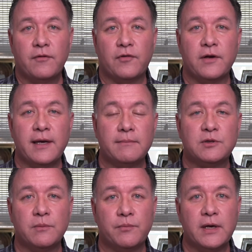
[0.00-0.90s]
for him
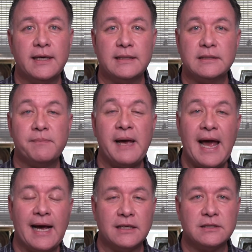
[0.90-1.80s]
to bring it to
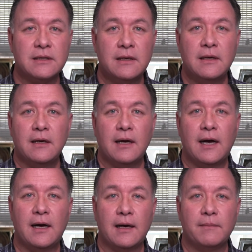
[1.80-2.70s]
pass
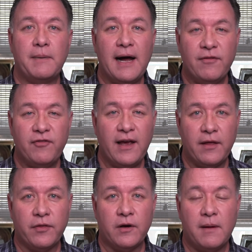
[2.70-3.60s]
uh, by
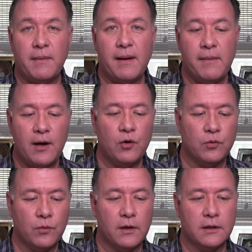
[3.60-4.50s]
faith and not by my
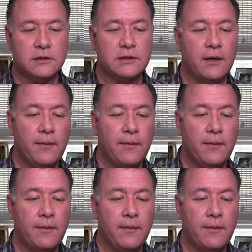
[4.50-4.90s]
own works.